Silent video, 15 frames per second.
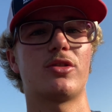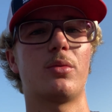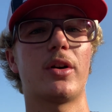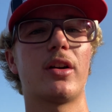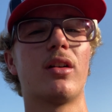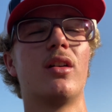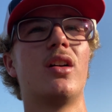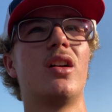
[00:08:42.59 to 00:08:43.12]
to
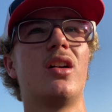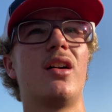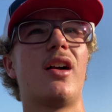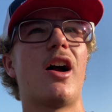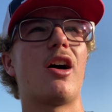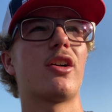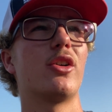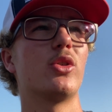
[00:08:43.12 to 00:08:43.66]
where
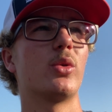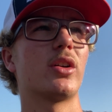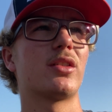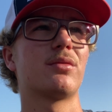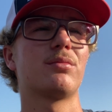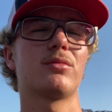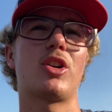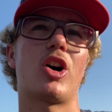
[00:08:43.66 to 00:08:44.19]
I'll go to a
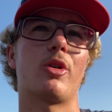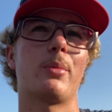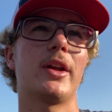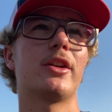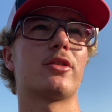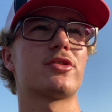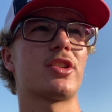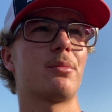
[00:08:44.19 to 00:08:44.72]
car
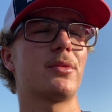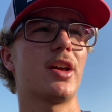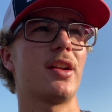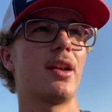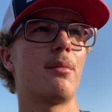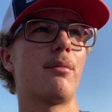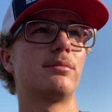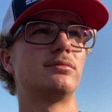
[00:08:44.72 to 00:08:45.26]
meet or something,
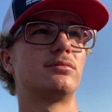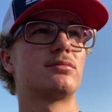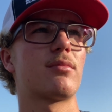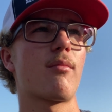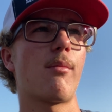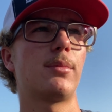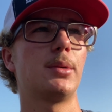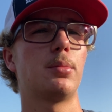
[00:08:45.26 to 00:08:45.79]
and
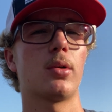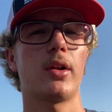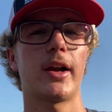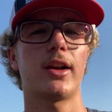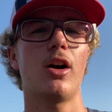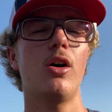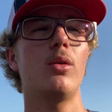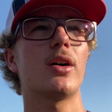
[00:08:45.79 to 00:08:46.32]
people are
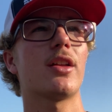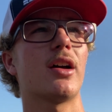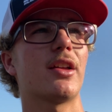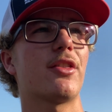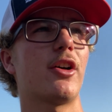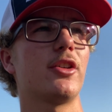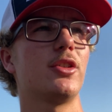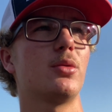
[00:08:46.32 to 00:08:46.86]
like, "Oh, I
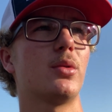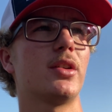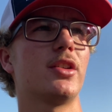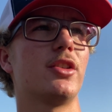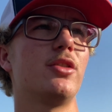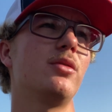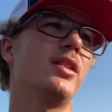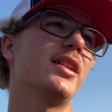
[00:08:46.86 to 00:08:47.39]
thought you wanted to
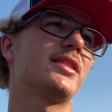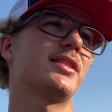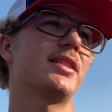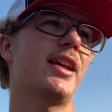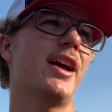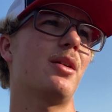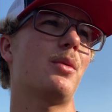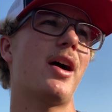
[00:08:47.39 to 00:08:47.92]
do this and
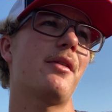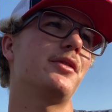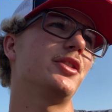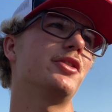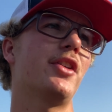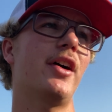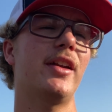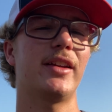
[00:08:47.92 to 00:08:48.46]
that. Why haven't
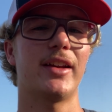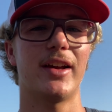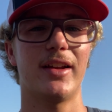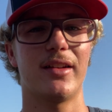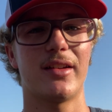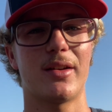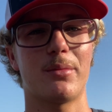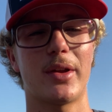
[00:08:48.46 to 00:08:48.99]
you done it
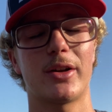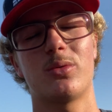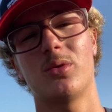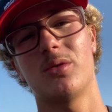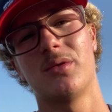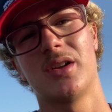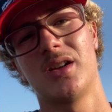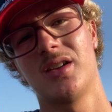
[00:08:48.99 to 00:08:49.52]
yet?" And I'm like,
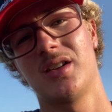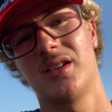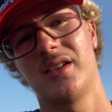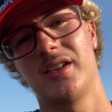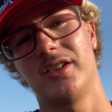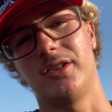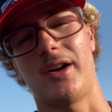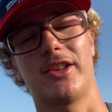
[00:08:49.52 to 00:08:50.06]
"Well,
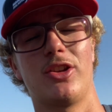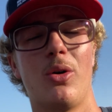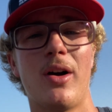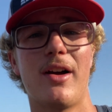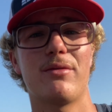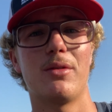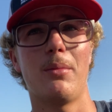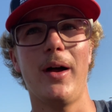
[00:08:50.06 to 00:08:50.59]
you know, I don't
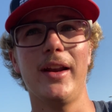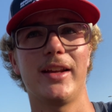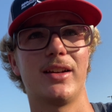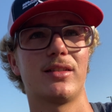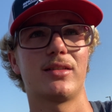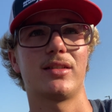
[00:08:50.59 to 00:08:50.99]
have the money.